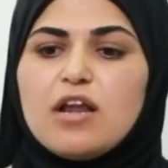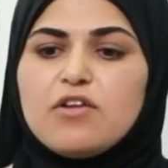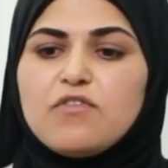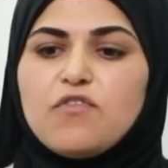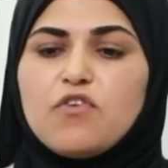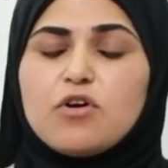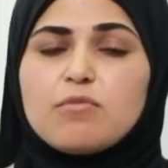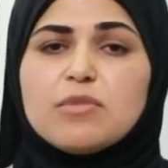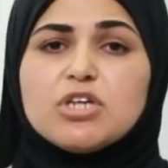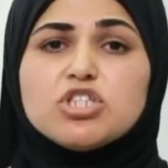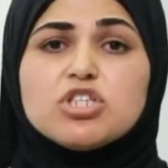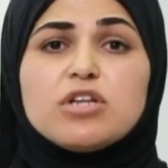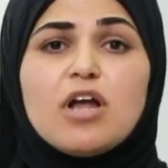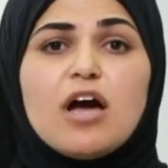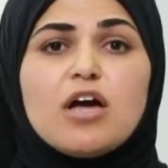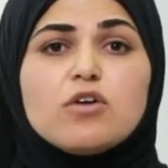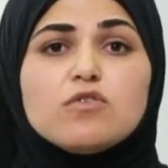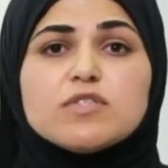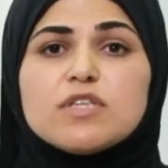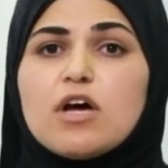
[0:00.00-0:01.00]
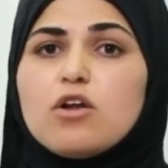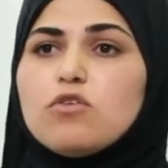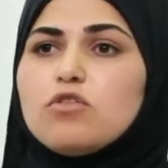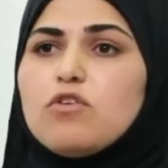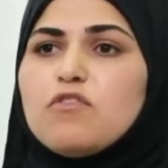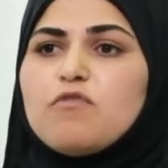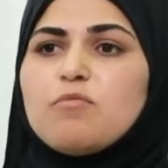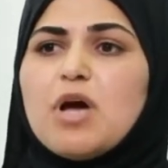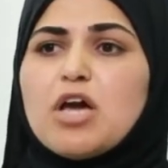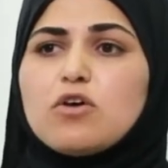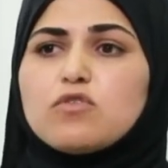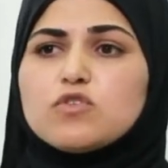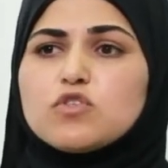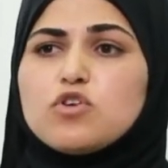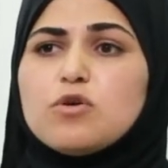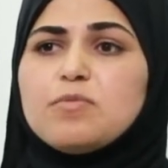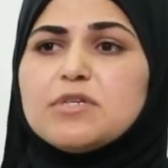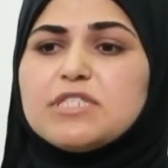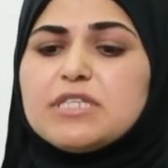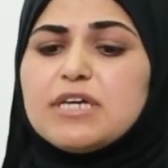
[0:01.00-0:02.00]
information, I use a lot of
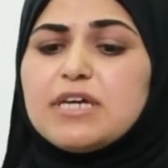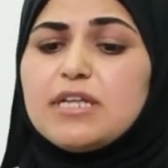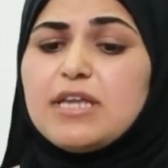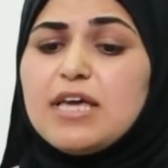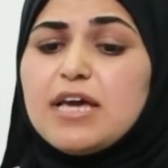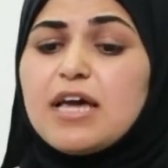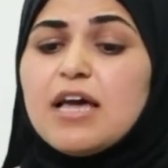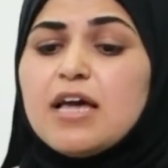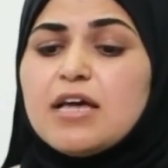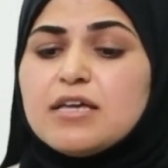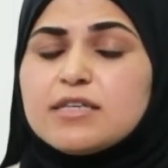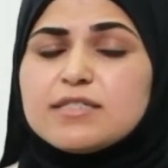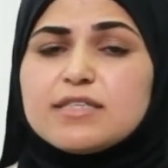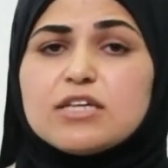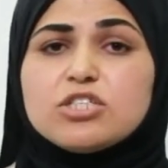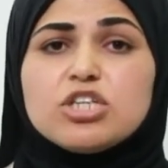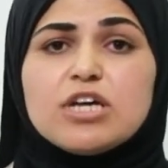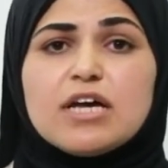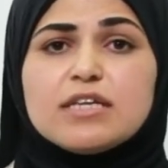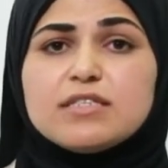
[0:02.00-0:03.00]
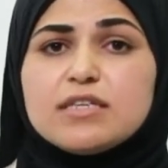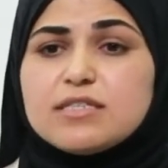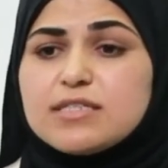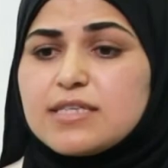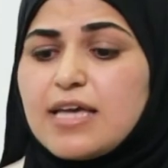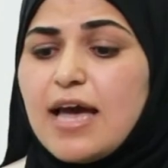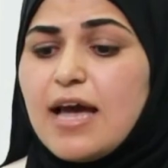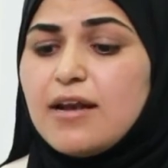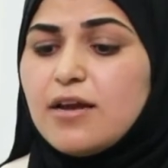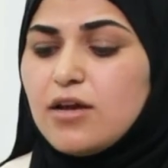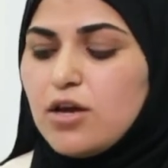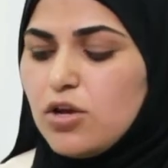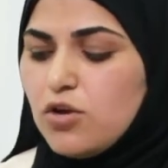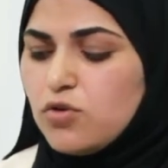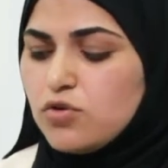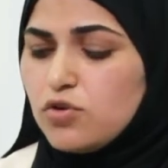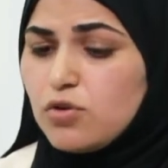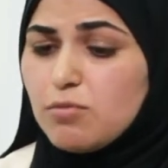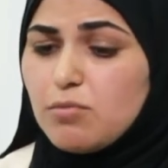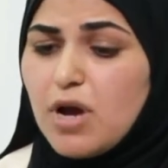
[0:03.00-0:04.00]
microscopic technique, such as scanning
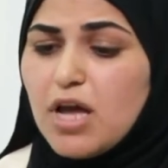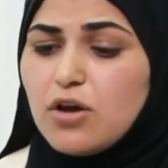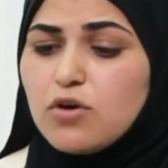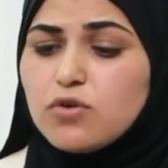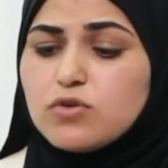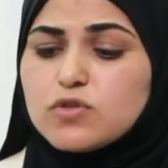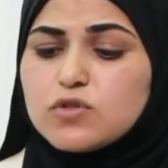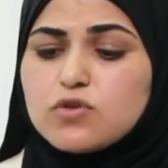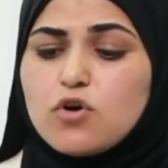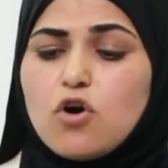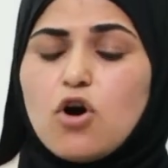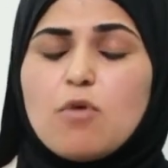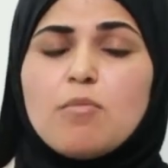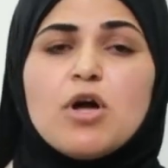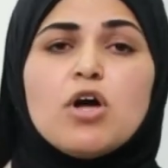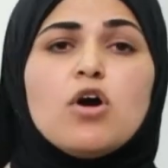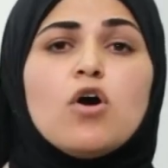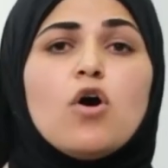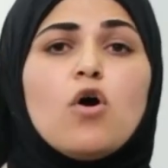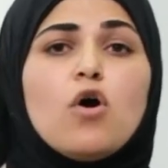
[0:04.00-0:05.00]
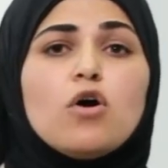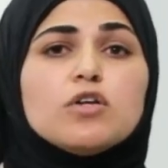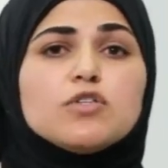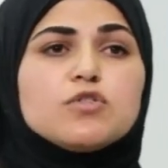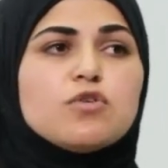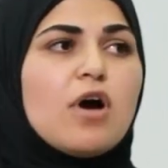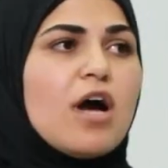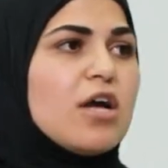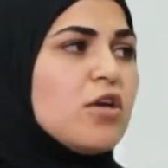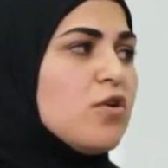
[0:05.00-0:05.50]
electron microscope. Also, I